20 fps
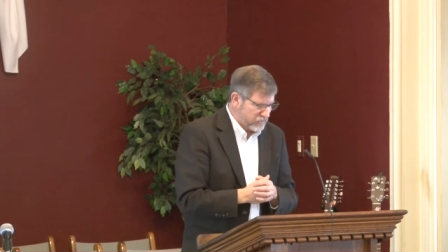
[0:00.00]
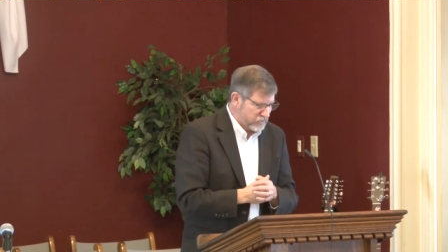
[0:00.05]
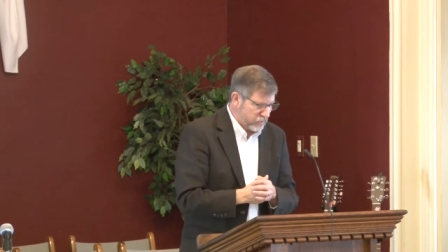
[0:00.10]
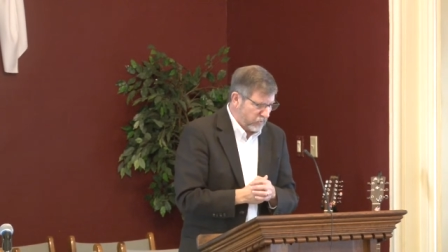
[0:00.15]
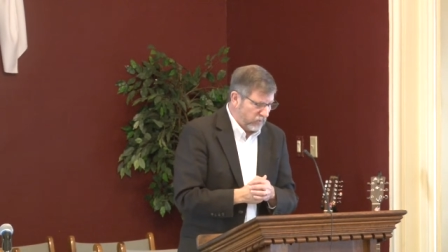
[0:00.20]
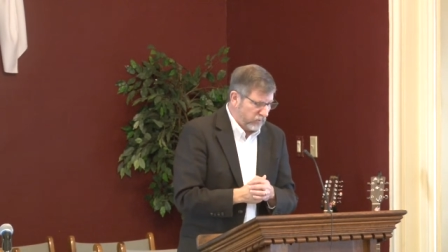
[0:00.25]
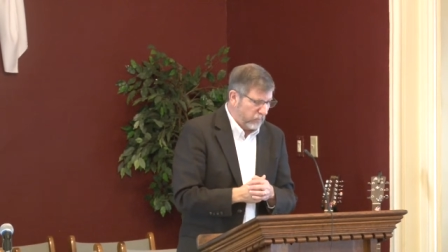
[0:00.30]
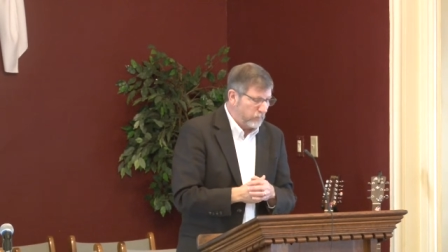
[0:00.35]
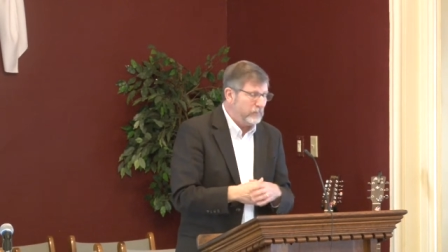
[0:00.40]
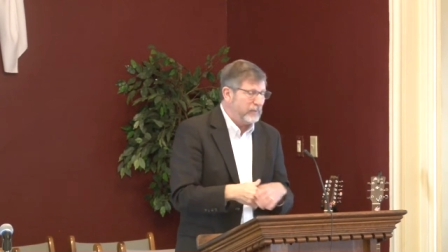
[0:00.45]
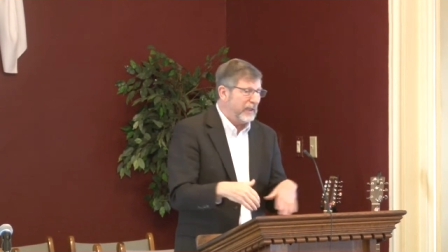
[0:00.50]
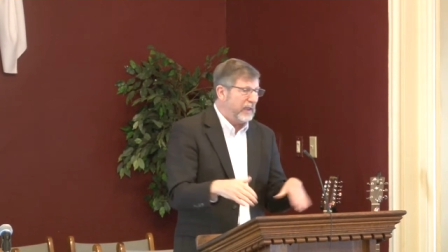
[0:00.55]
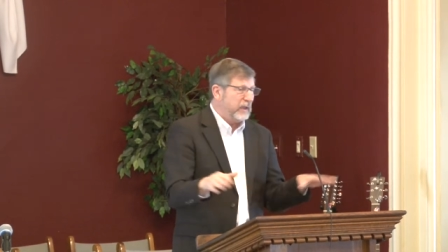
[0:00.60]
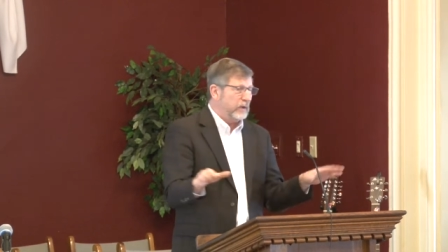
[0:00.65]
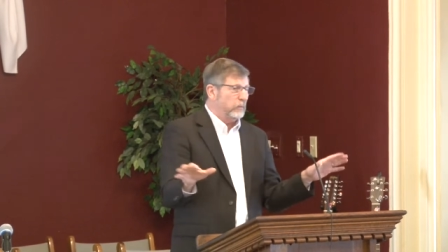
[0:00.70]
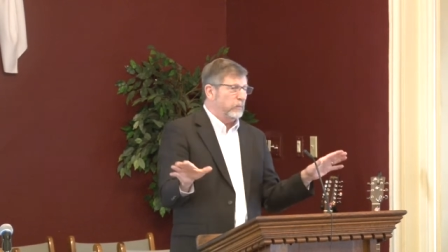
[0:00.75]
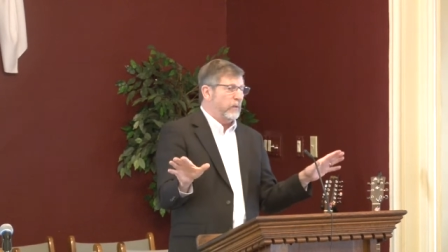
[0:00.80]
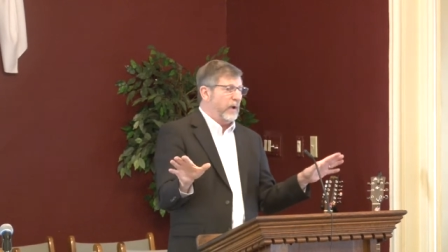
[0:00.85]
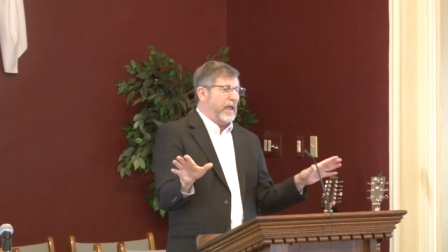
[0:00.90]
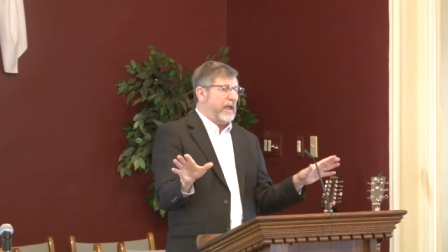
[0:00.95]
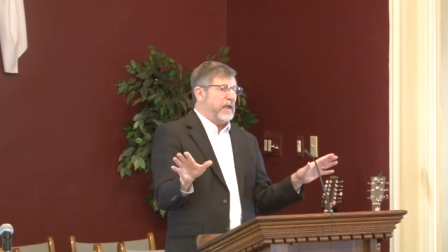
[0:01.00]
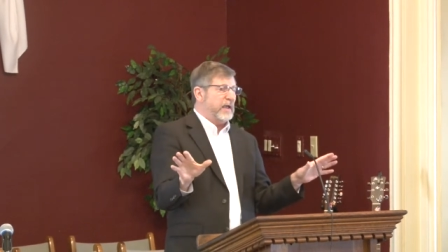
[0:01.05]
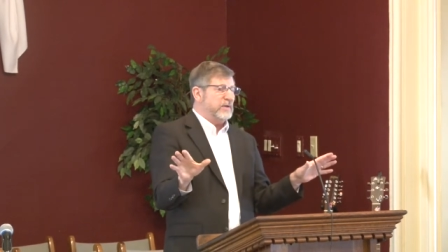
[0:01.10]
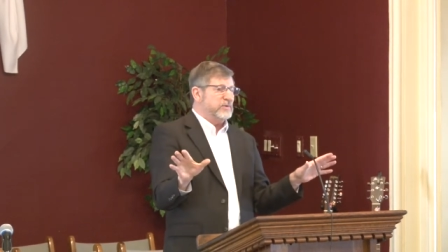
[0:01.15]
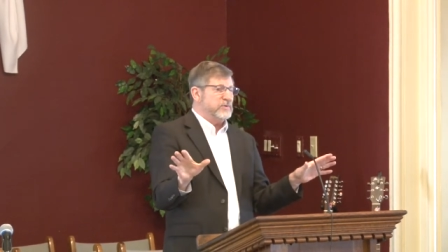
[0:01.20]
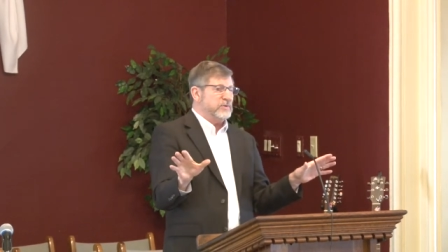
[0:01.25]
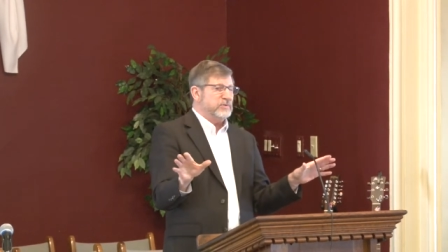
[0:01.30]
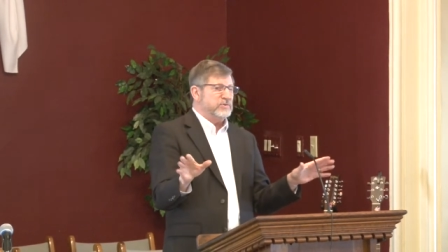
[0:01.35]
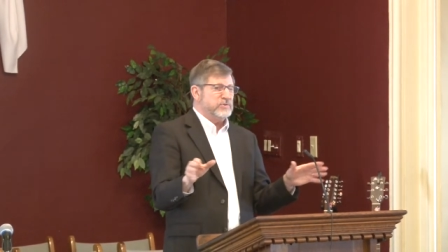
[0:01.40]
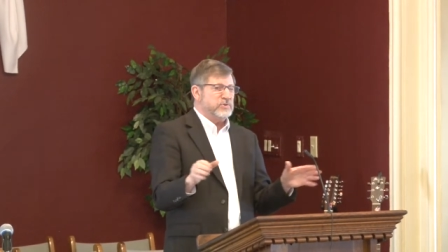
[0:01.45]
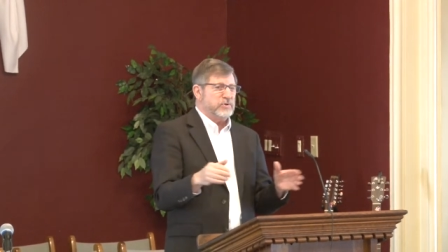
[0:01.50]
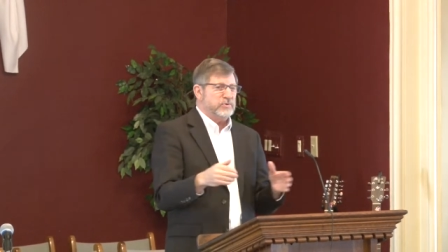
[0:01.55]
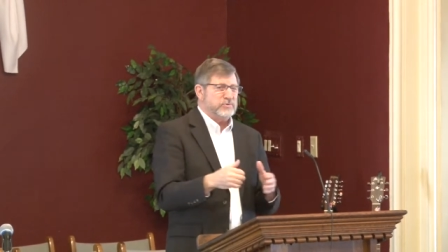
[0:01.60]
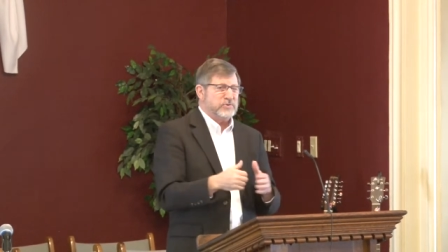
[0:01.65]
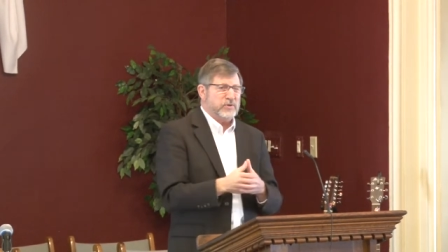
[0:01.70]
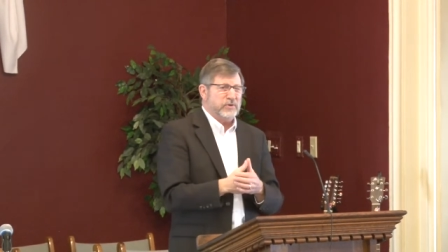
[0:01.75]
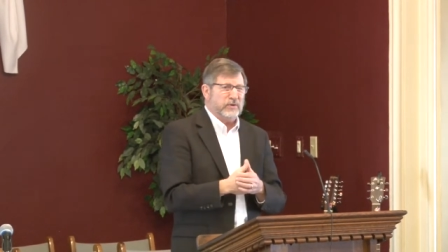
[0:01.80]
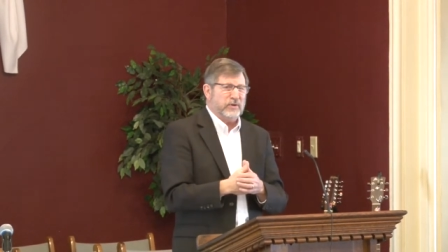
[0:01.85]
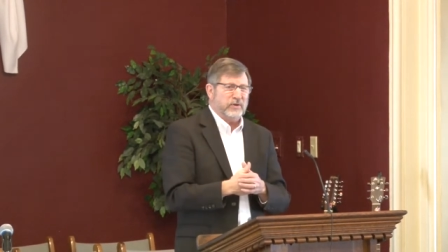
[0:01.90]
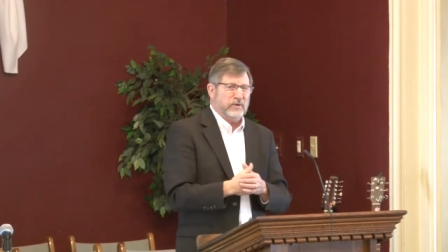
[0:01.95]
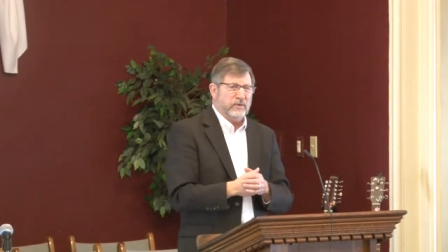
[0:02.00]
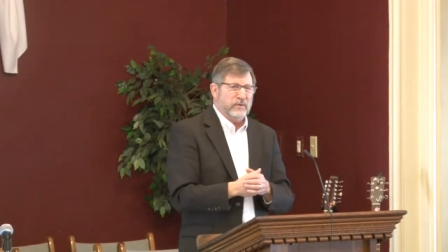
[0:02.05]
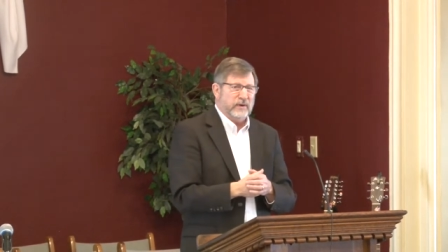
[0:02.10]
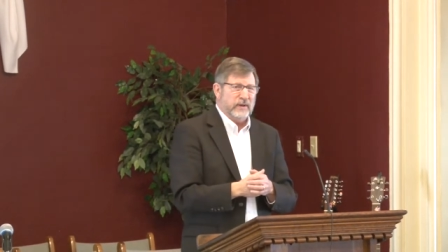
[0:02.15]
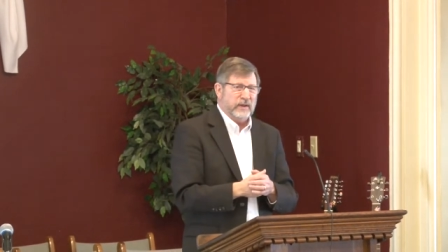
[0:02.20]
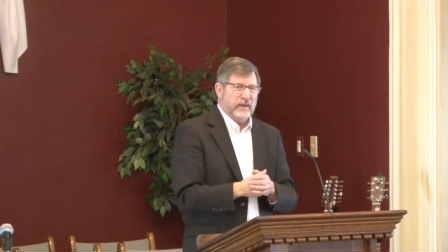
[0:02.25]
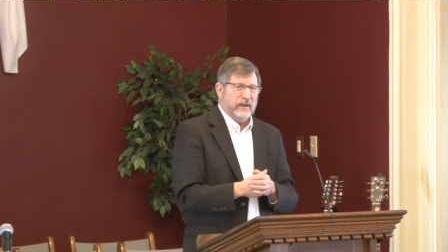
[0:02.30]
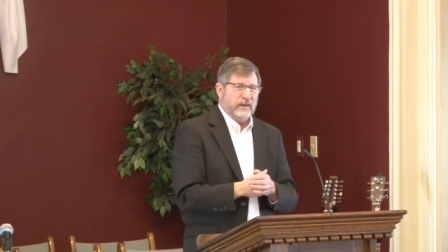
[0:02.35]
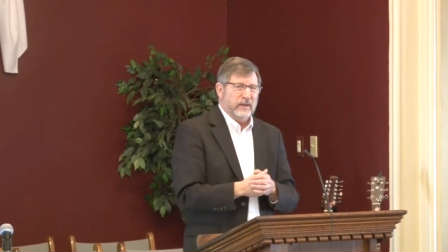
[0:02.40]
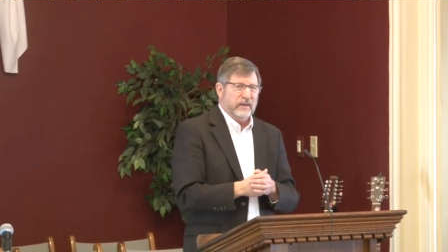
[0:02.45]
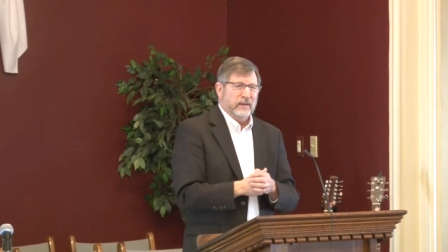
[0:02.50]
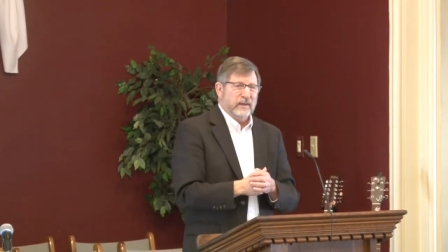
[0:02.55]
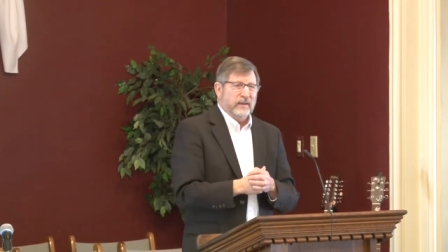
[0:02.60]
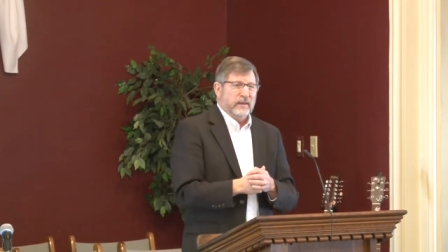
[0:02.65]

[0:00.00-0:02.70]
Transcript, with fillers: us all a big raise in Social Security,